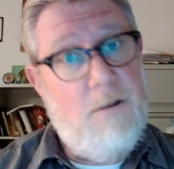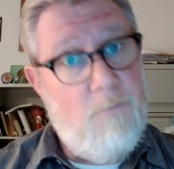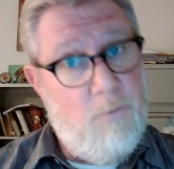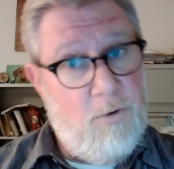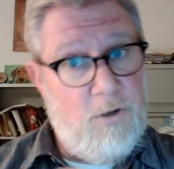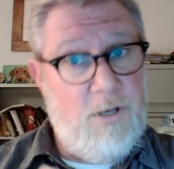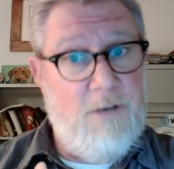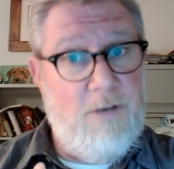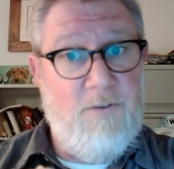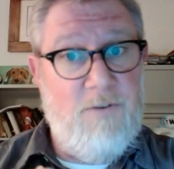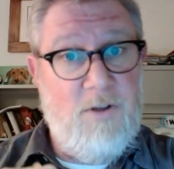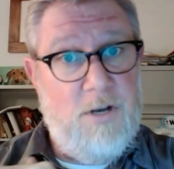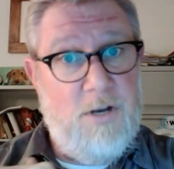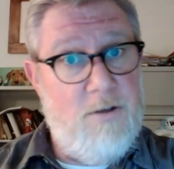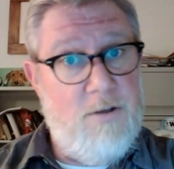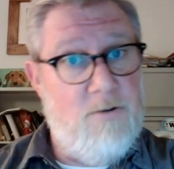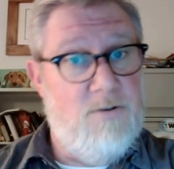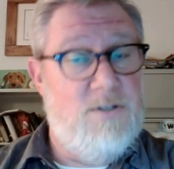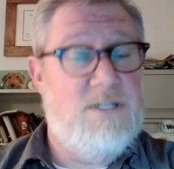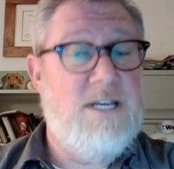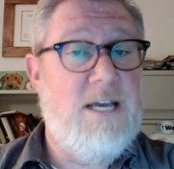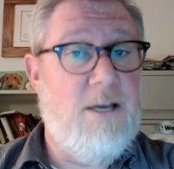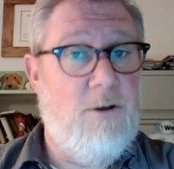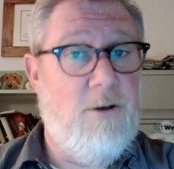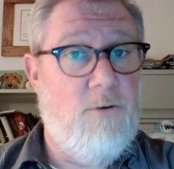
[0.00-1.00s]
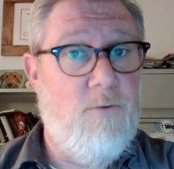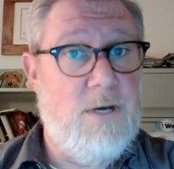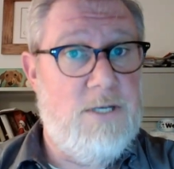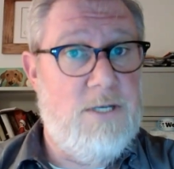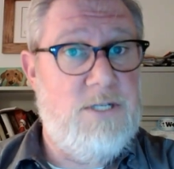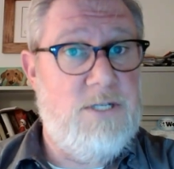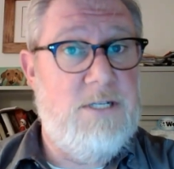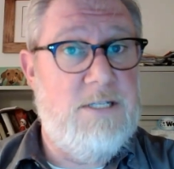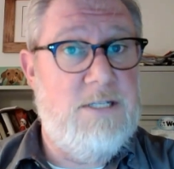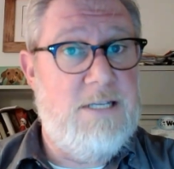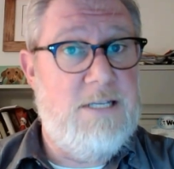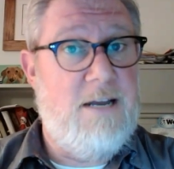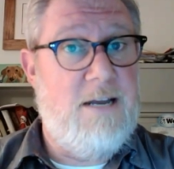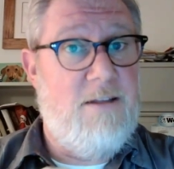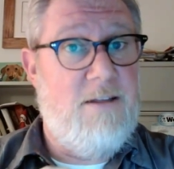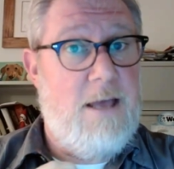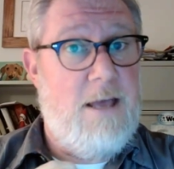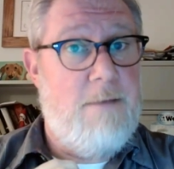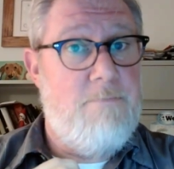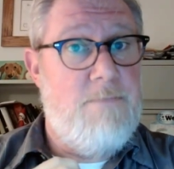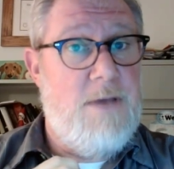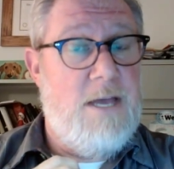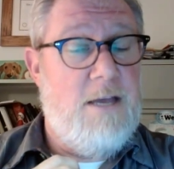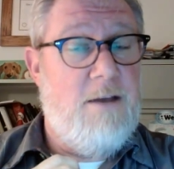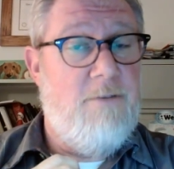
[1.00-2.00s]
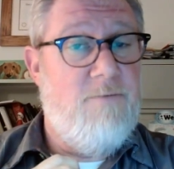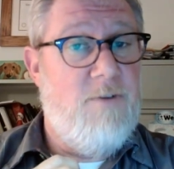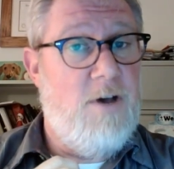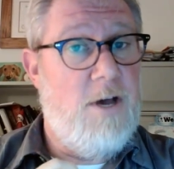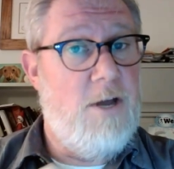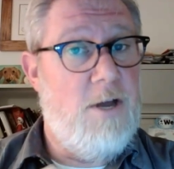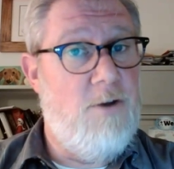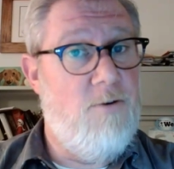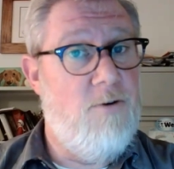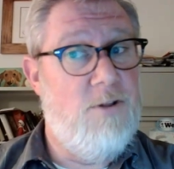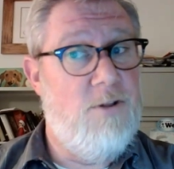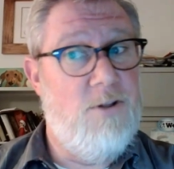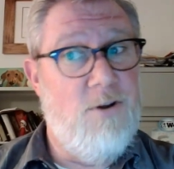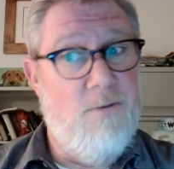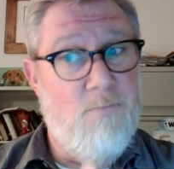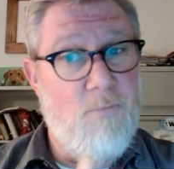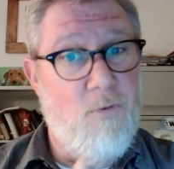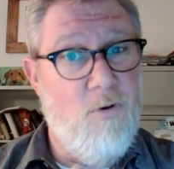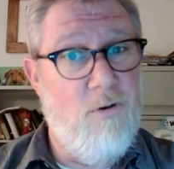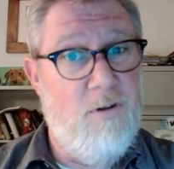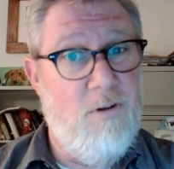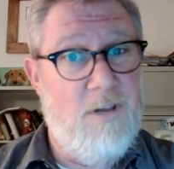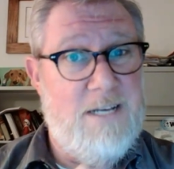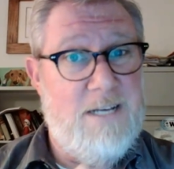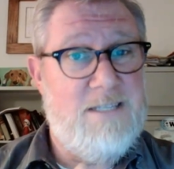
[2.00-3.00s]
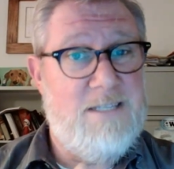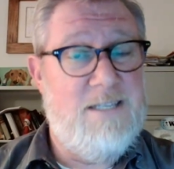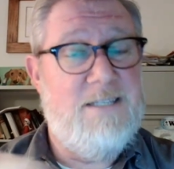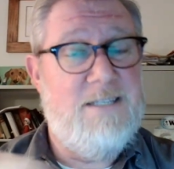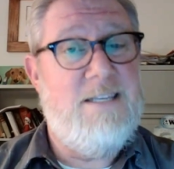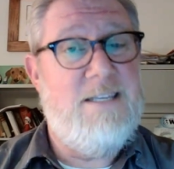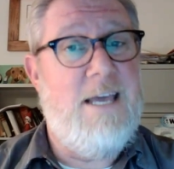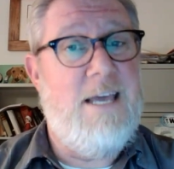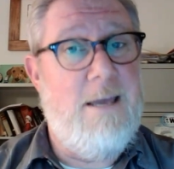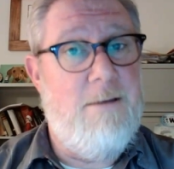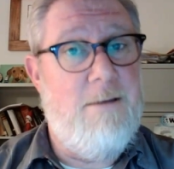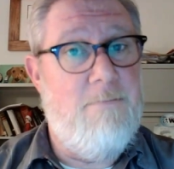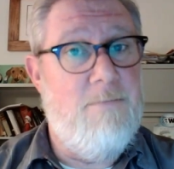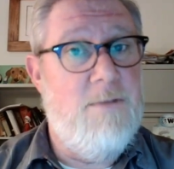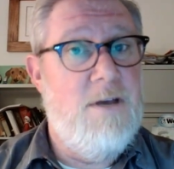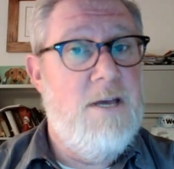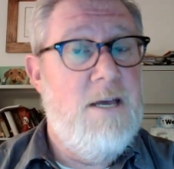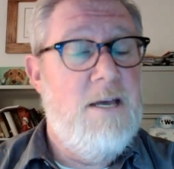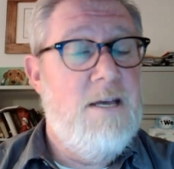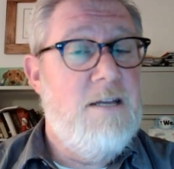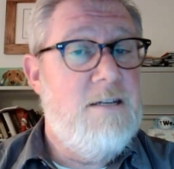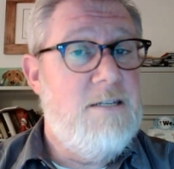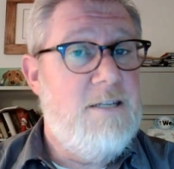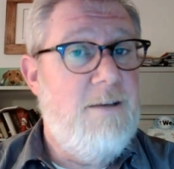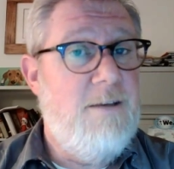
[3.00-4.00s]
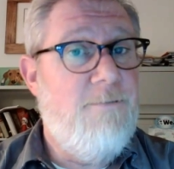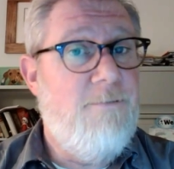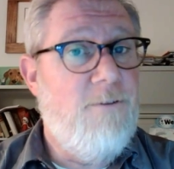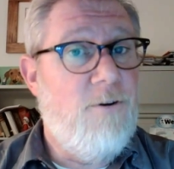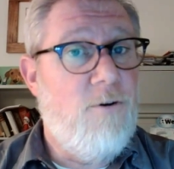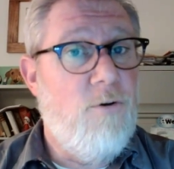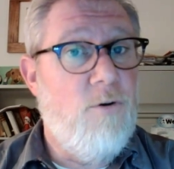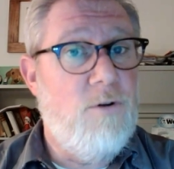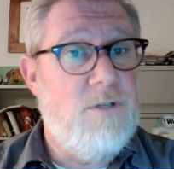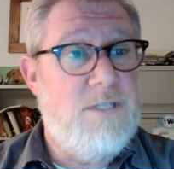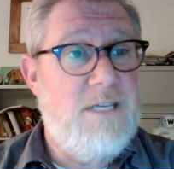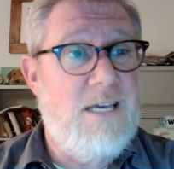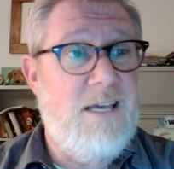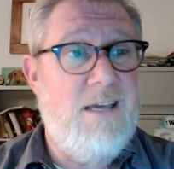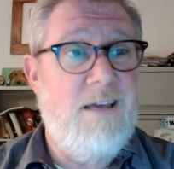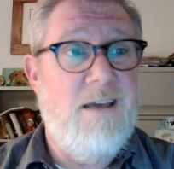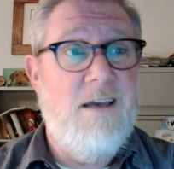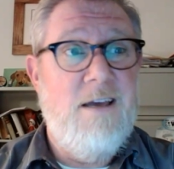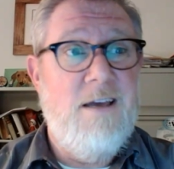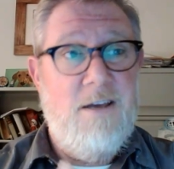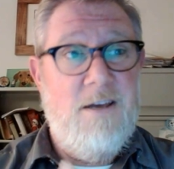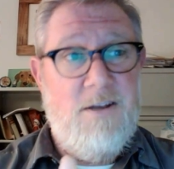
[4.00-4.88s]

We'll give you another 10 questions out of that bank of 100. They're more or less the same difficulty.